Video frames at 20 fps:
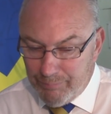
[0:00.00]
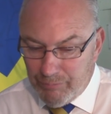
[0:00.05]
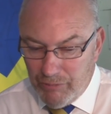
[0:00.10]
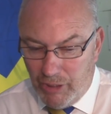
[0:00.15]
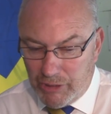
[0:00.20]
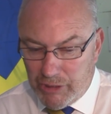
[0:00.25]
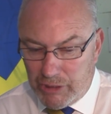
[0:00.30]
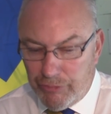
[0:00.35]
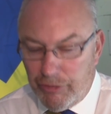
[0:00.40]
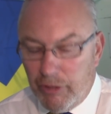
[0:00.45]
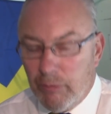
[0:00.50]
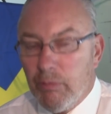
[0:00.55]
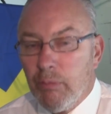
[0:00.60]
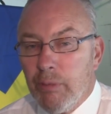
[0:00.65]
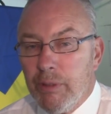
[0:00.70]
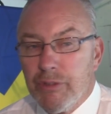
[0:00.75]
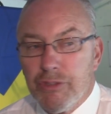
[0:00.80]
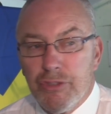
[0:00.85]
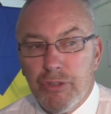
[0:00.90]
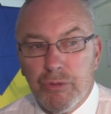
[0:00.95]
I just think we
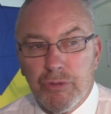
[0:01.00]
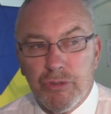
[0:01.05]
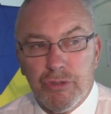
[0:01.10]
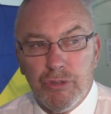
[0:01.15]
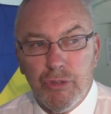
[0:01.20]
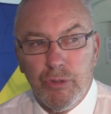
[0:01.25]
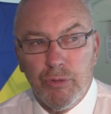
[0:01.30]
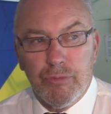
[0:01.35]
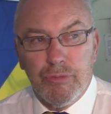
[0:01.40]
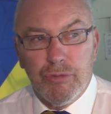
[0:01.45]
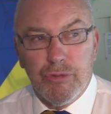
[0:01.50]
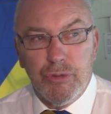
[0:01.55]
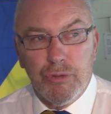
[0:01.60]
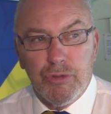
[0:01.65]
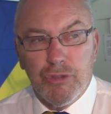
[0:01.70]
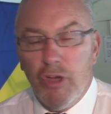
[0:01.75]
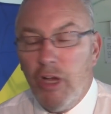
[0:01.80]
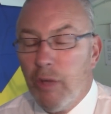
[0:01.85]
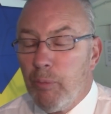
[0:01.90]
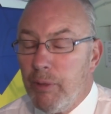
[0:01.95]
went too
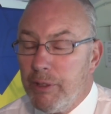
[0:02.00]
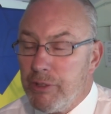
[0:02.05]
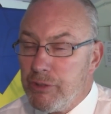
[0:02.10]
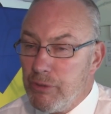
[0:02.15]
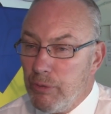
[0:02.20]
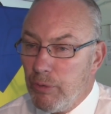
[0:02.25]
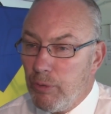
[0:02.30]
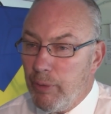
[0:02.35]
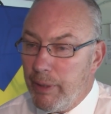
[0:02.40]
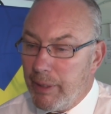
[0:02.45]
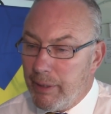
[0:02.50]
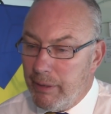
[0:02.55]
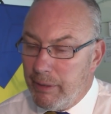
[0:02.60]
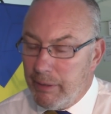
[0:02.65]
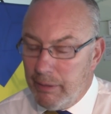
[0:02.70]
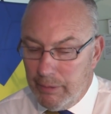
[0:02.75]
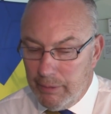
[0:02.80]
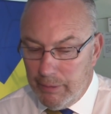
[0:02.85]
sideways too quickly.